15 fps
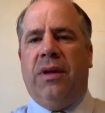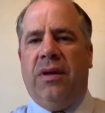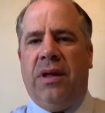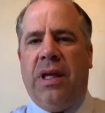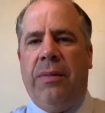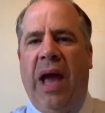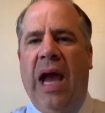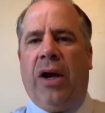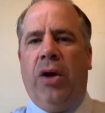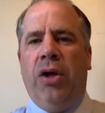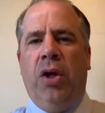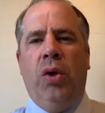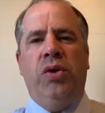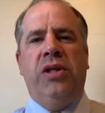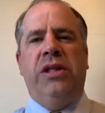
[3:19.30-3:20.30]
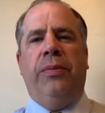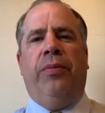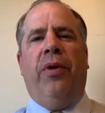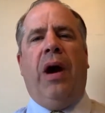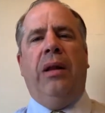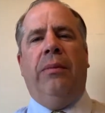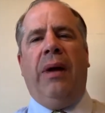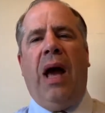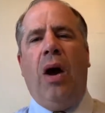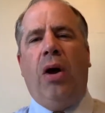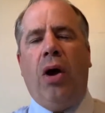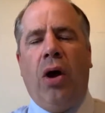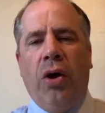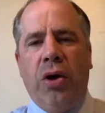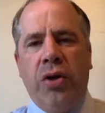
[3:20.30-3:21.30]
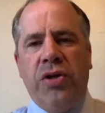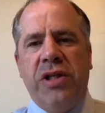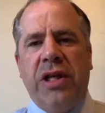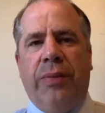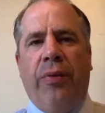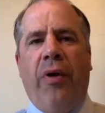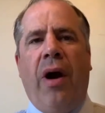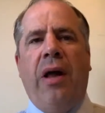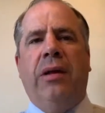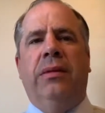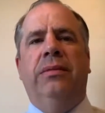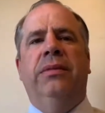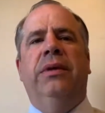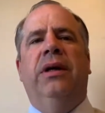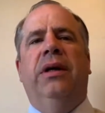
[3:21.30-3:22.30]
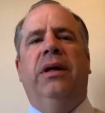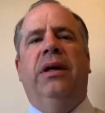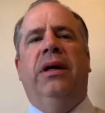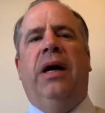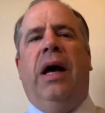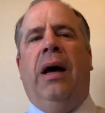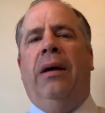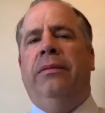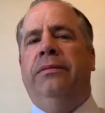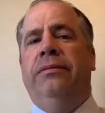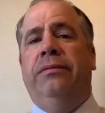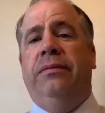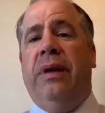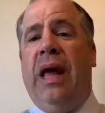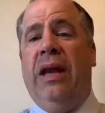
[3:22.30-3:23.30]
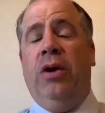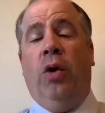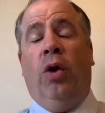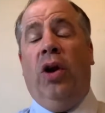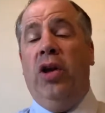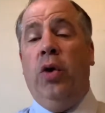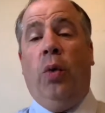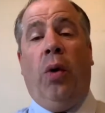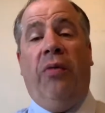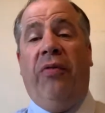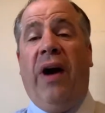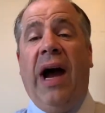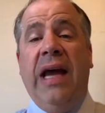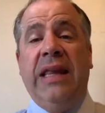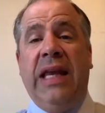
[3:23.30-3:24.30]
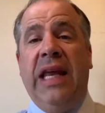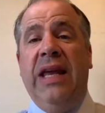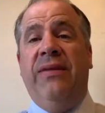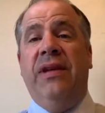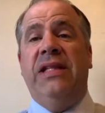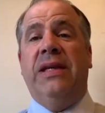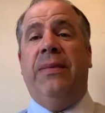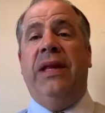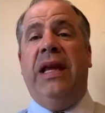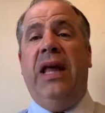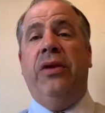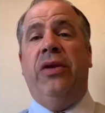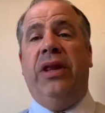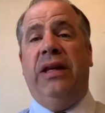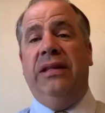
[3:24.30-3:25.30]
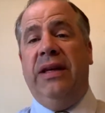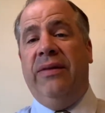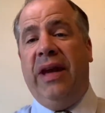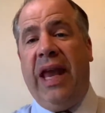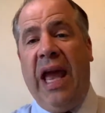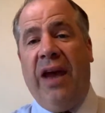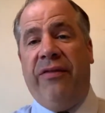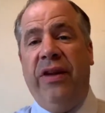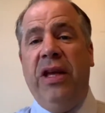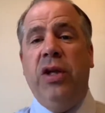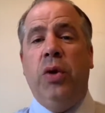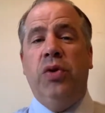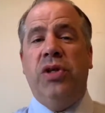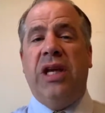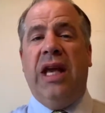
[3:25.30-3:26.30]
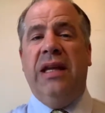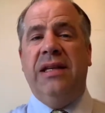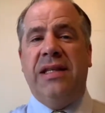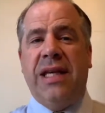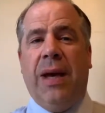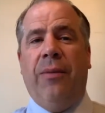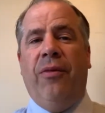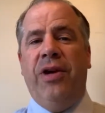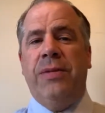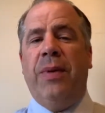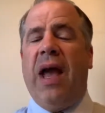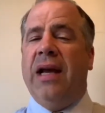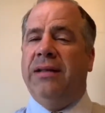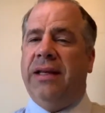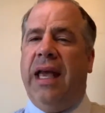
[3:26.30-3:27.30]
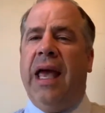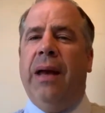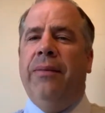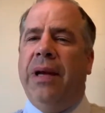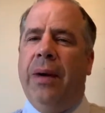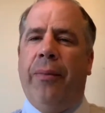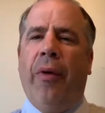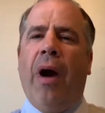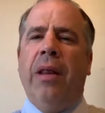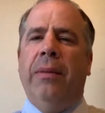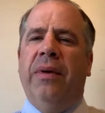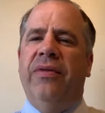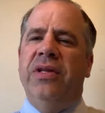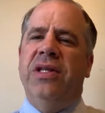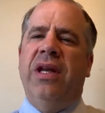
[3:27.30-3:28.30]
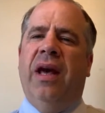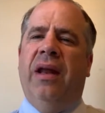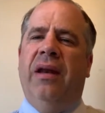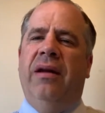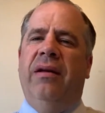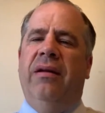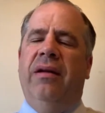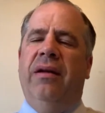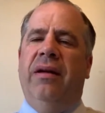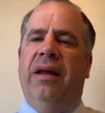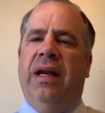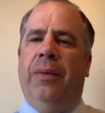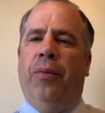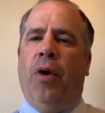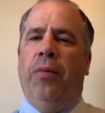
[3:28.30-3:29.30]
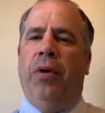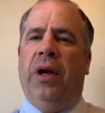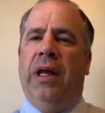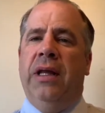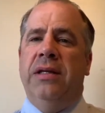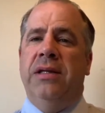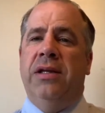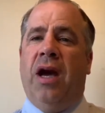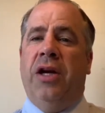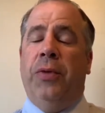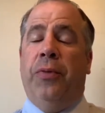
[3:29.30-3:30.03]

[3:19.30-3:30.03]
tobacco use is a problem, alcohol use is a problem, um, and you'll you will find that even some of the other things, even caffeine use, in some respects, can be a problem if it's done inappropriately. This is Dr.